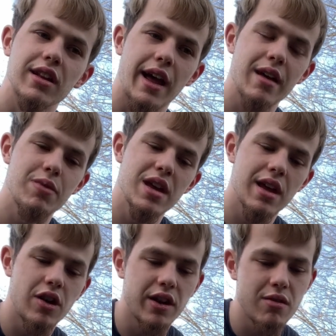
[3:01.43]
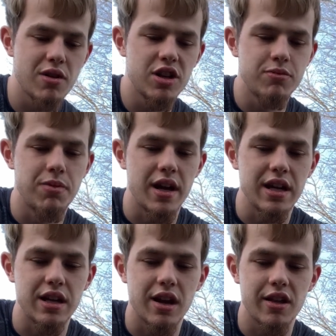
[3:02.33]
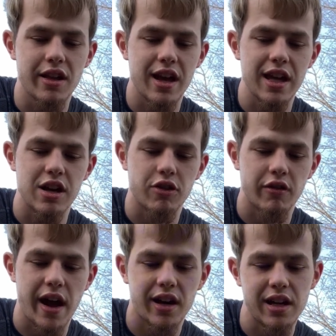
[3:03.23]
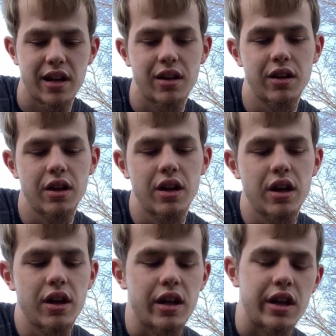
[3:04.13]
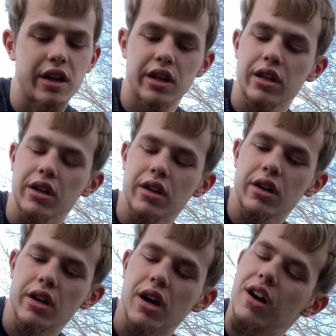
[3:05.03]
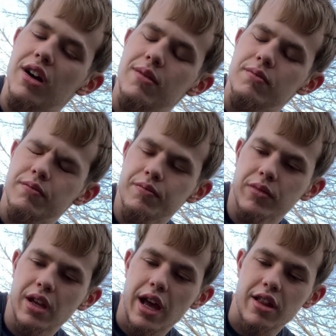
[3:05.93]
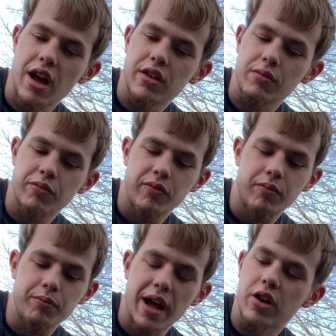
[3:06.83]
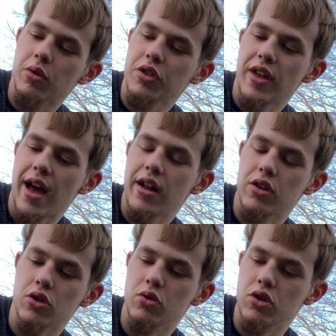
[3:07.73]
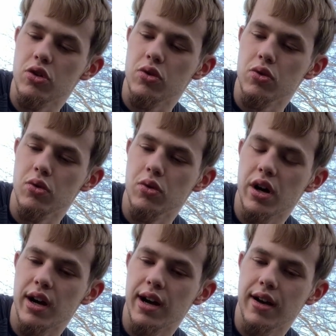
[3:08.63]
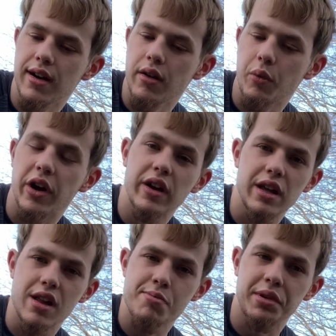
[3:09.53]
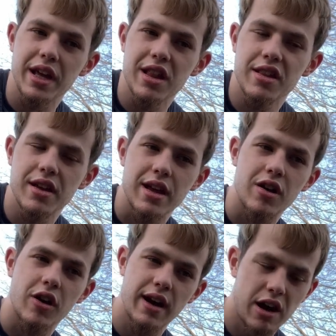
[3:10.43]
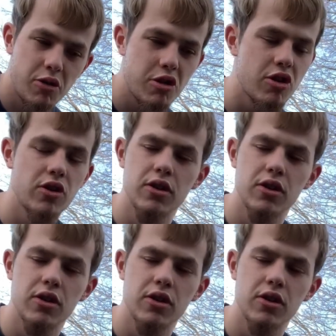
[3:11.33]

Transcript: like being held as much, but he does like interacting. He has gotten better with that due to where he is placed in our house.